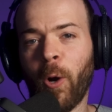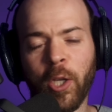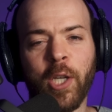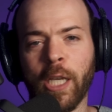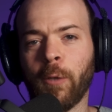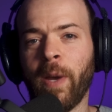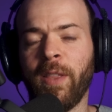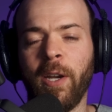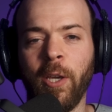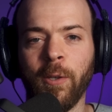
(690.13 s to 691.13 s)
Or just
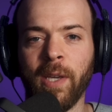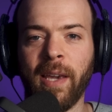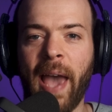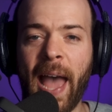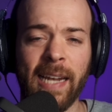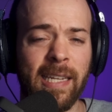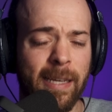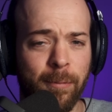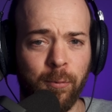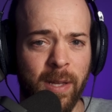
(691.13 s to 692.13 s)
when they're using
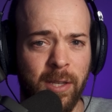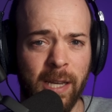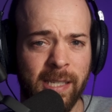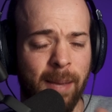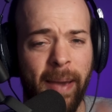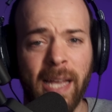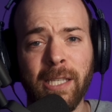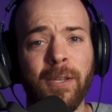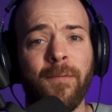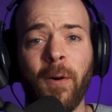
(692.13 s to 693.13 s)
ad-libs with just some
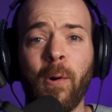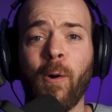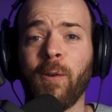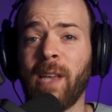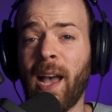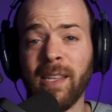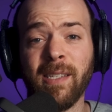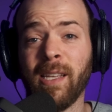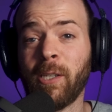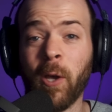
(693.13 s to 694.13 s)
hints of vocals, as
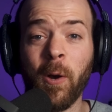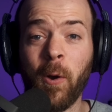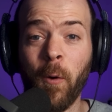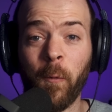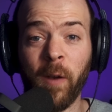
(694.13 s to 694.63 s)
in the song called